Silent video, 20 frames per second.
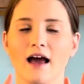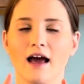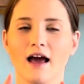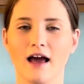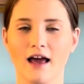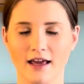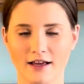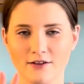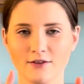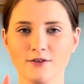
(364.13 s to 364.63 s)

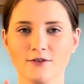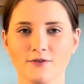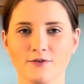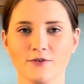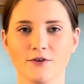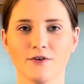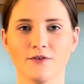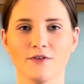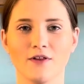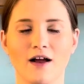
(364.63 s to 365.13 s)
a
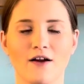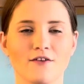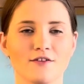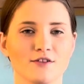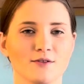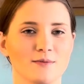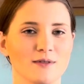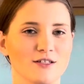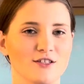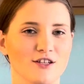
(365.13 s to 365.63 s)
gluten-free flour to
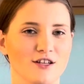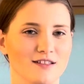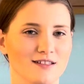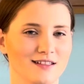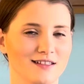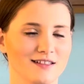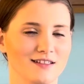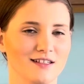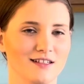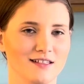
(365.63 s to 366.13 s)
be just
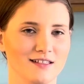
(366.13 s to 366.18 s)
as good